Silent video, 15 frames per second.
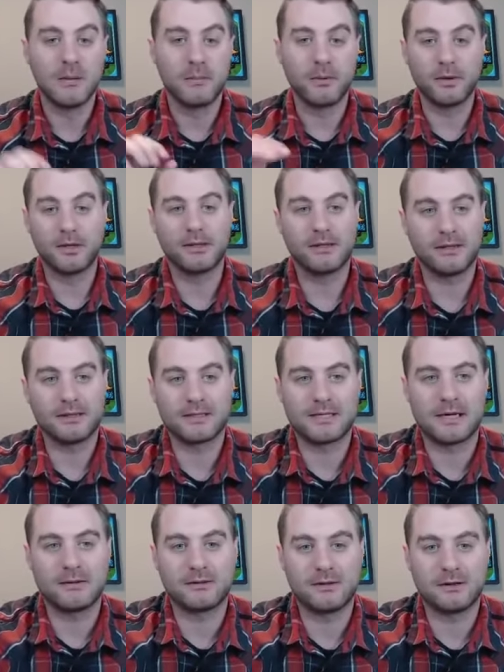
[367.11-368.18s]
putting things
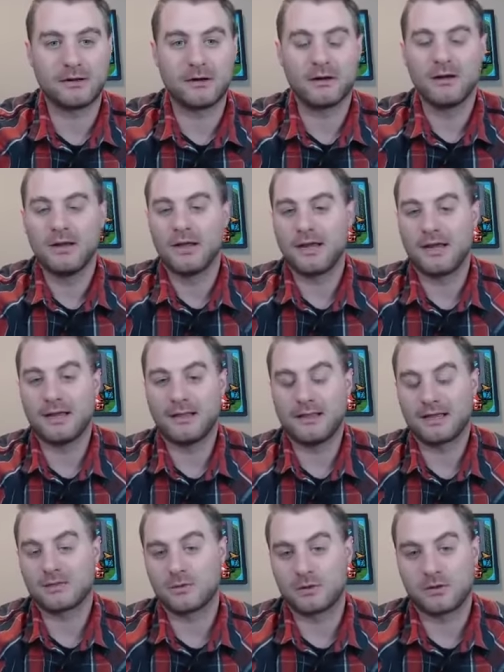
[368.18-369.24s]
out there, and that's